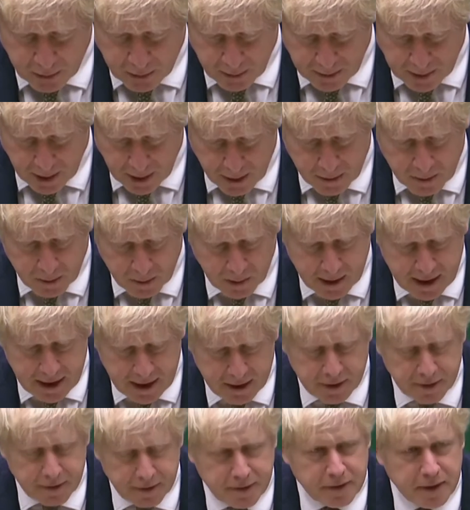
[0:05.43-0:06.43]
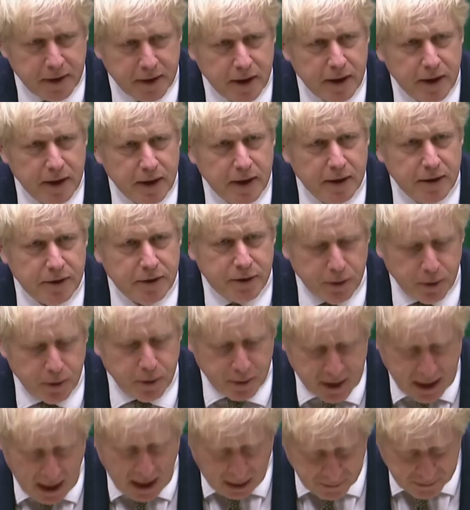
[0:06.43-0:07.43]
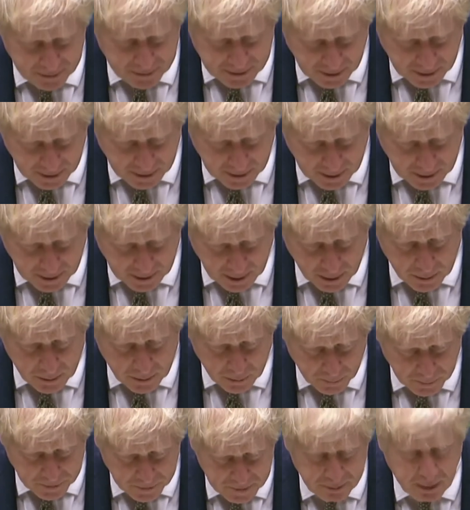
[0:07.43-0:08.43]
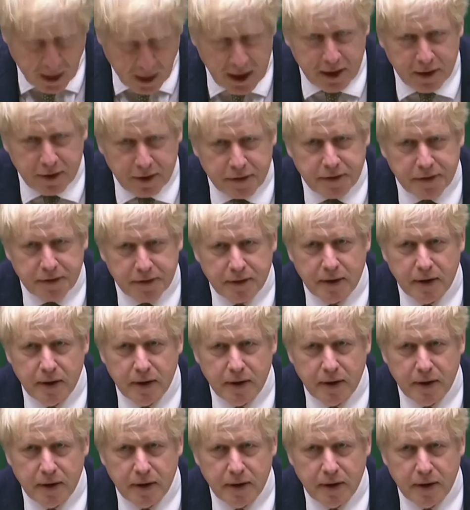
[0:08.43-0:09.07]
with local leaders to counter local spikes